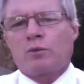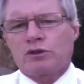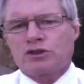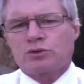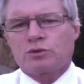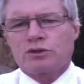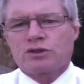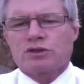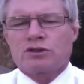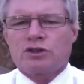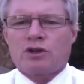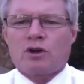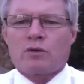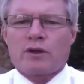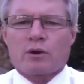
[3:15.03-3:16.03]
which was,
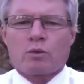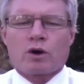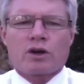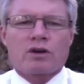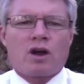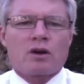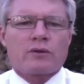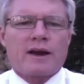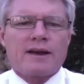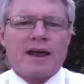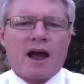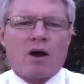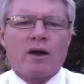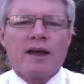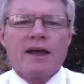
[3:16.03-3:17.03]
they're working on right
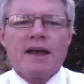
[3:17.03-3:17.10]
now.